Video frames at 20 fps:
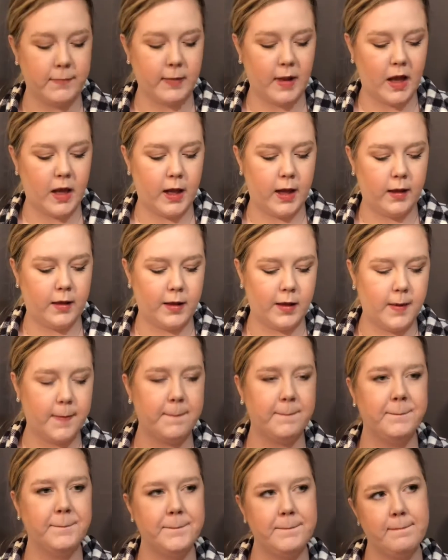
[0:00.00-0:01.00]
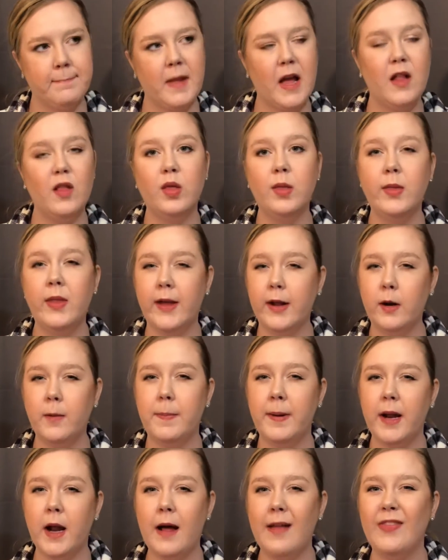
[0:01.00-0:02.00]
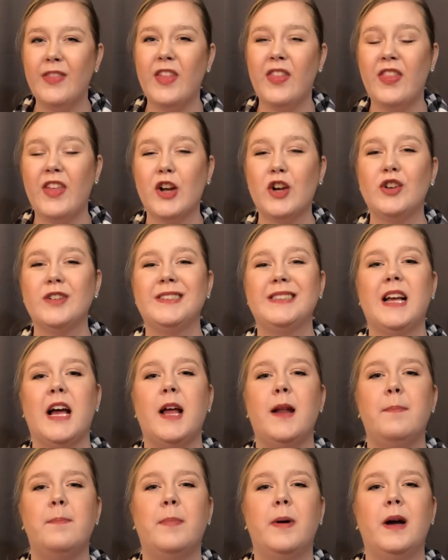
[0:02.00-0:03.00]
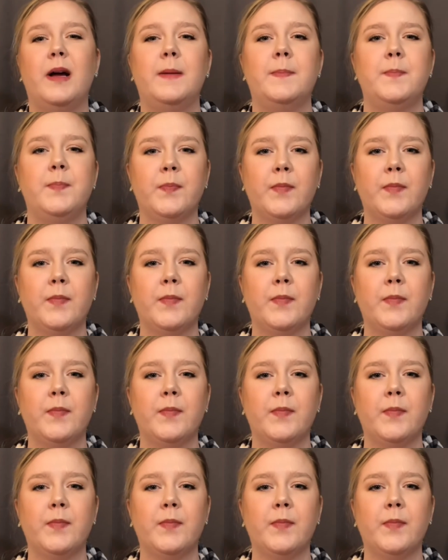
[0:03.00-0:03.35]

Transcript: It's a little bit on the thicker side, but